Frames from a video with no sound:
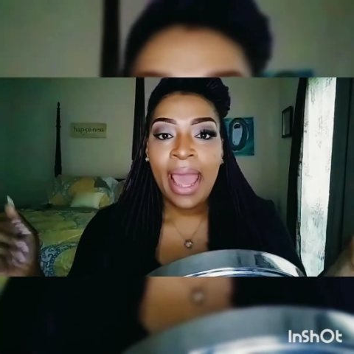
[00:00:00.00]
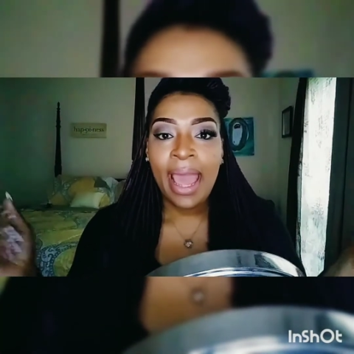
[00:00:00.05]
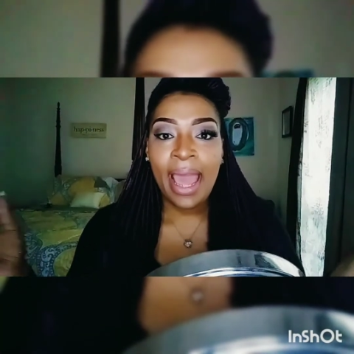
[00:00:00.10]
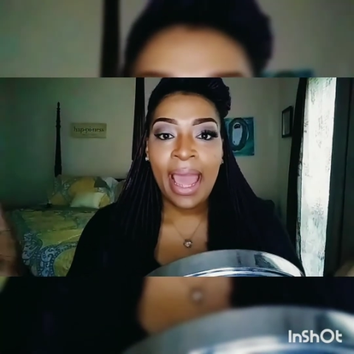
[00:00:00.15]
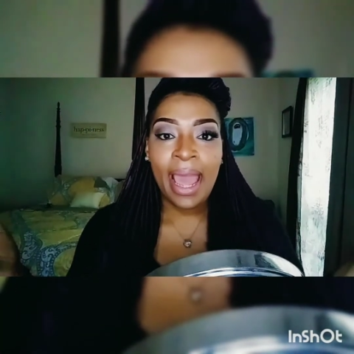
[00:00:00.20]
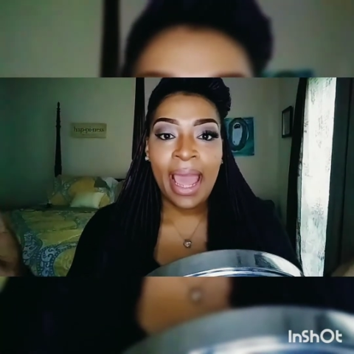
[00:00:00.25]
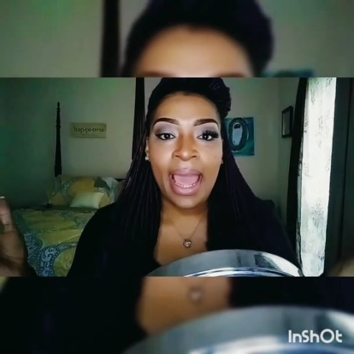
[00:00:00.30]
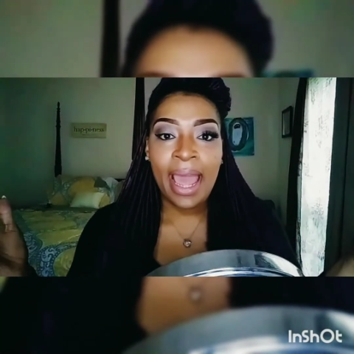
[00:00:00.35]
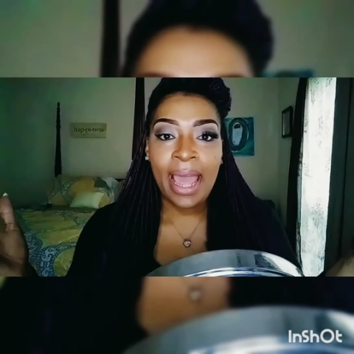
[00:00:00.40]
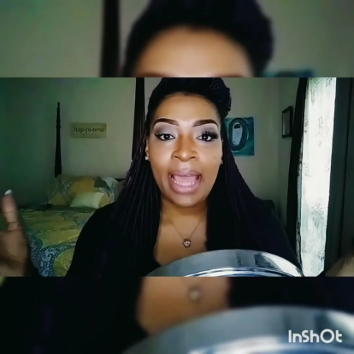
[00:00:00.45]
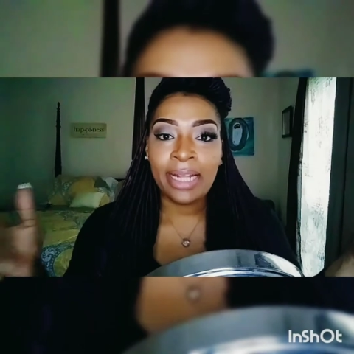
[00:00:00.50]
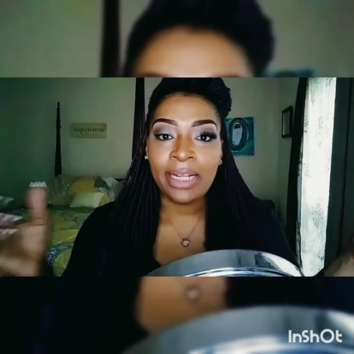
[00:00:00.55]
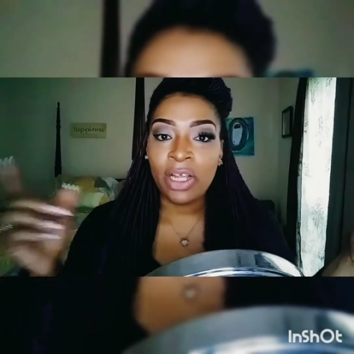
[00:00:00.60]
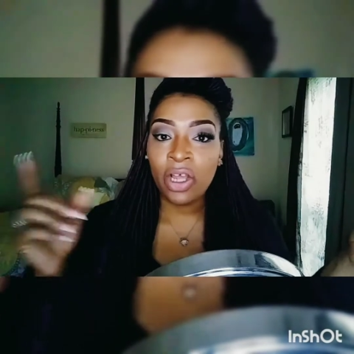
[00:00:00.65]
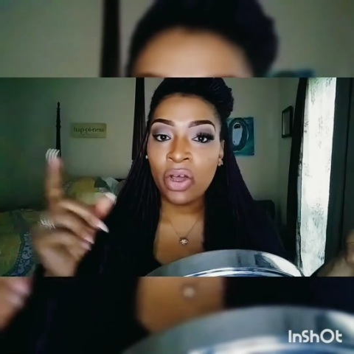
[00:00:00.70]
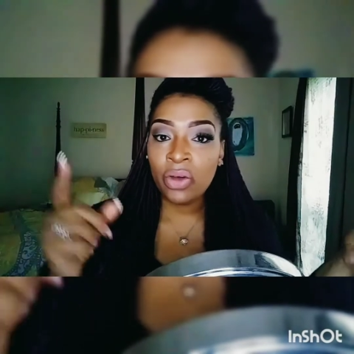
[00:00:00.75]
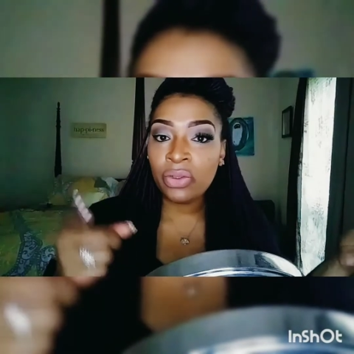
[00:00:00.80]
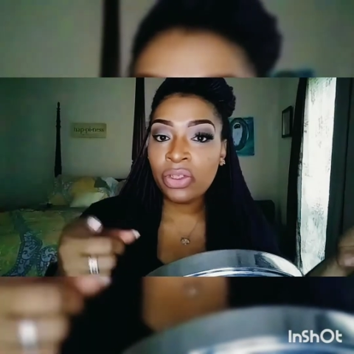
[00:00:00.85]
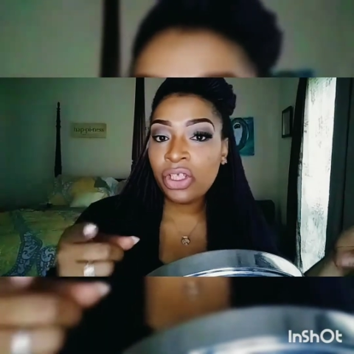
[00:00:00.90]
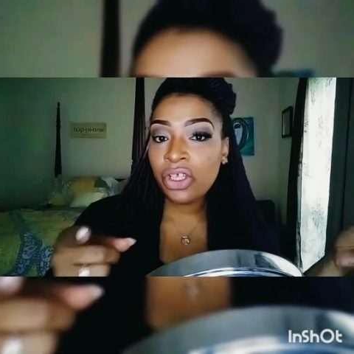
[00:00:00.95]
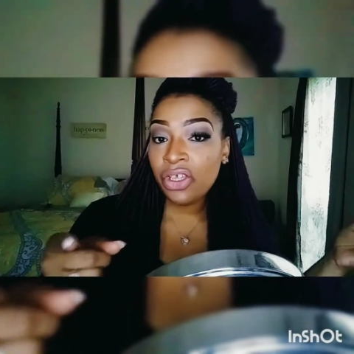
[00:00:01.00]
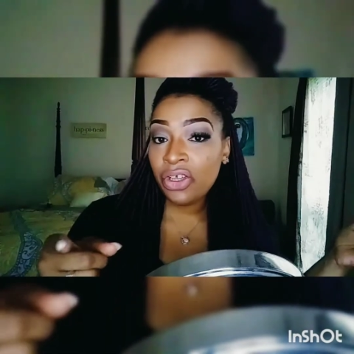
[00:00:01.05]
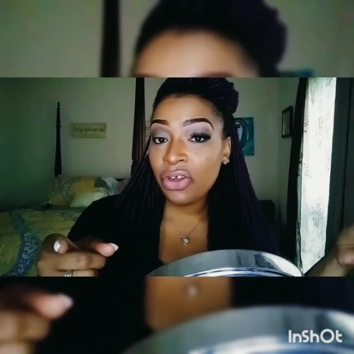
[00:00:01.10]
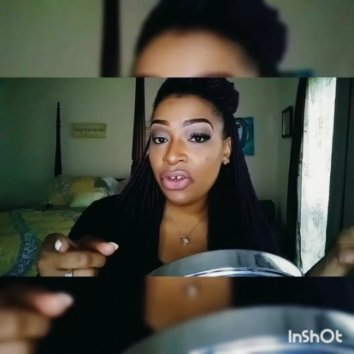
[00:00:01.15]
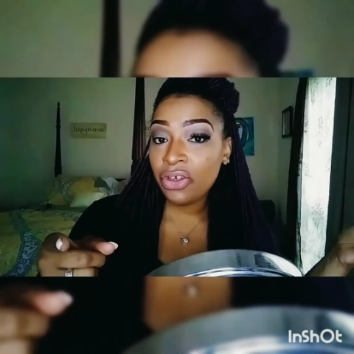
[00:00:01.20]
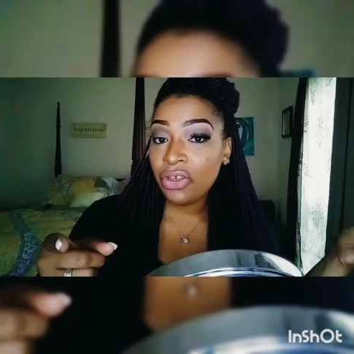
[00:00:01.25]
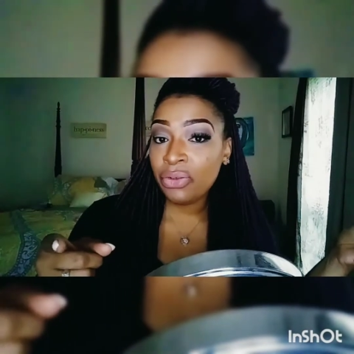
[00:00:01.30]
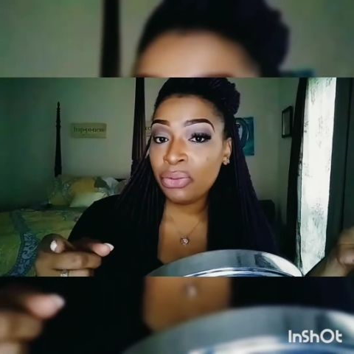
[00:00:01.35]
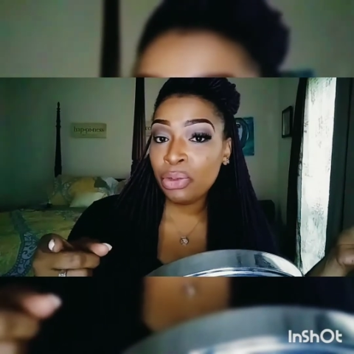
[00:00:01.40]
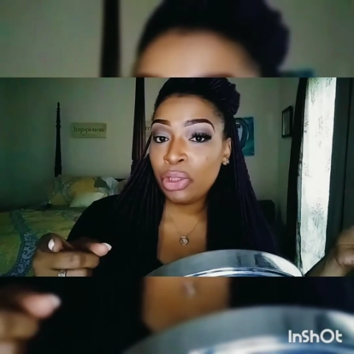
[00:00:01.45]
and go to
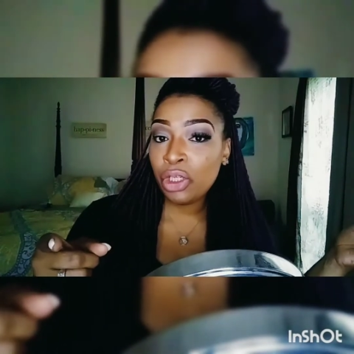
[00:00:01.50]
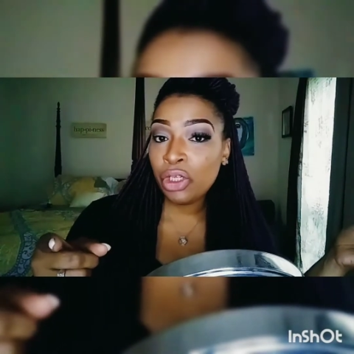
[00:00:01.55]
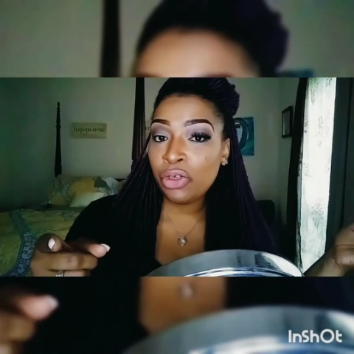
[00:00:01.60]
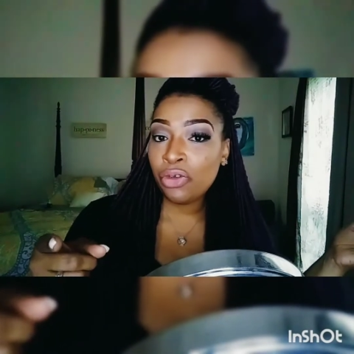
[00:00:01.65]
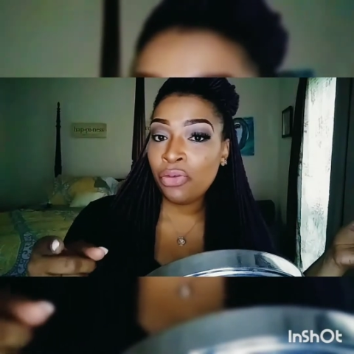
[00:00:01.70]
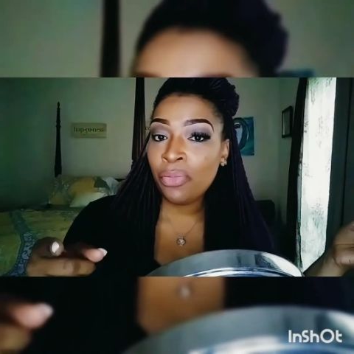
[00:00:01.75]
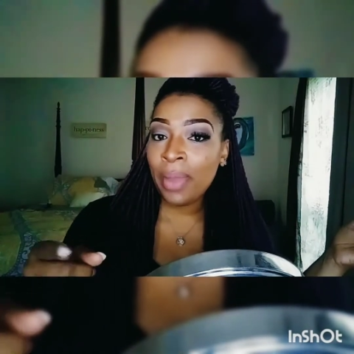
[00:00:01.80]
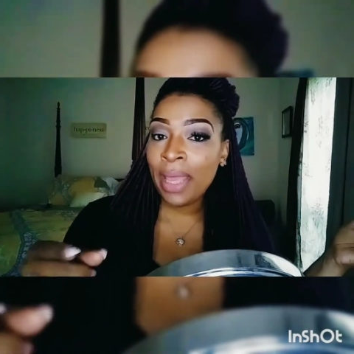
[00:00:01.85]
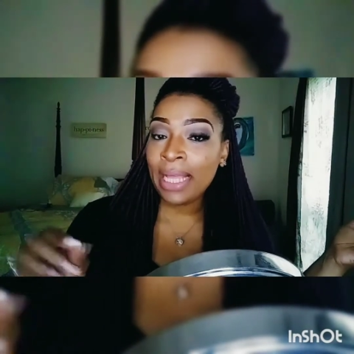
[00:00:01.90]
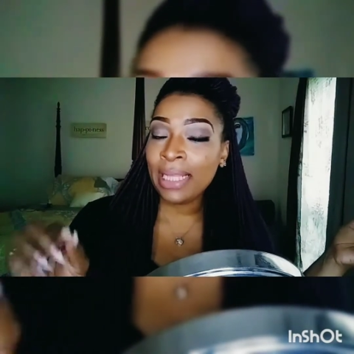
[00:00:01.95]
your YouTube